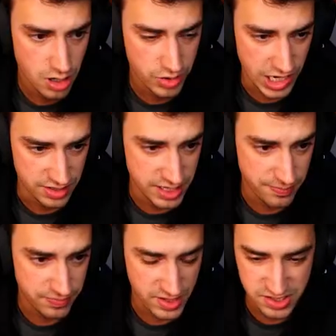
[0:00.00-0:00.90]
Okay,
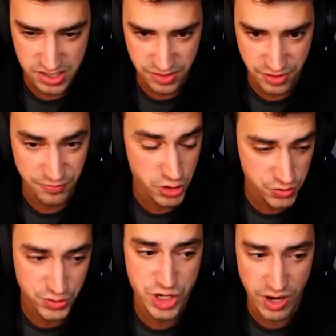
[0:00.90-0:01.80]
yep, this is the
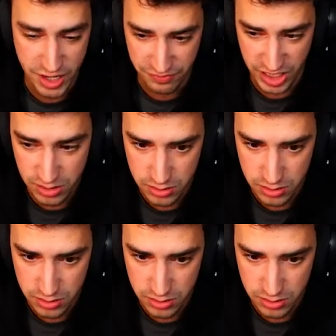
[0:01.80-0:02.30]
first free ride event.